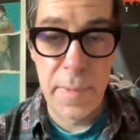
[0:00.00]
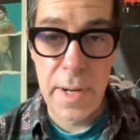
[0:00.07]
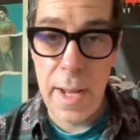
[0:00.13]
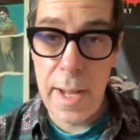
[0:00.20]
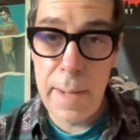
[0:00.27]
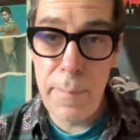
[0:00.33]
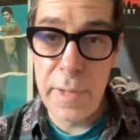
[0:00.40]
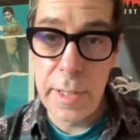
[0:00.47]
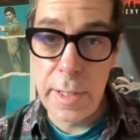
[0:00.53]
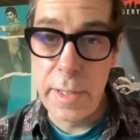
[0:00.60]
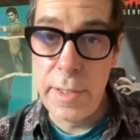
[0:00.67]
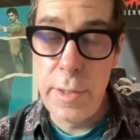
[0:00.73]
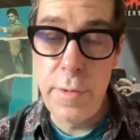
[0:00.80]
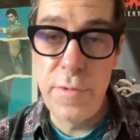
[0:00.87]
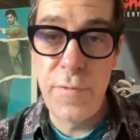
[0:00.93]
And I'm like a
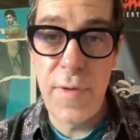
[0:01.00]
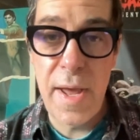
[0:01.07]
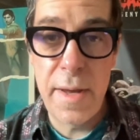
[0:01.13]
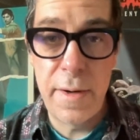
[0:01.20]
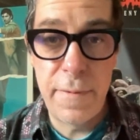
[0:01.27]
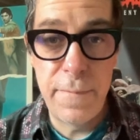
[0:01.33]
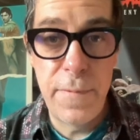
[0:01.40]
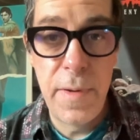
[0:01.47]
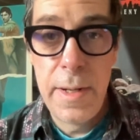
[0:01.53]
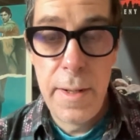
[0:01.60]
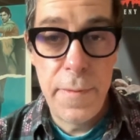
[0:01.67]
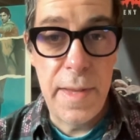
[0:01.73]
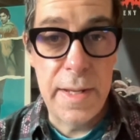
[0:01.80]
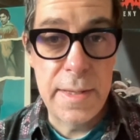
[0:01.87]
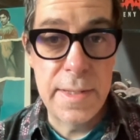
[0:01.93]
huge fan of
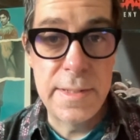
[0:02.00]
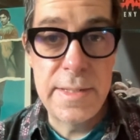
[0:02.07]
like the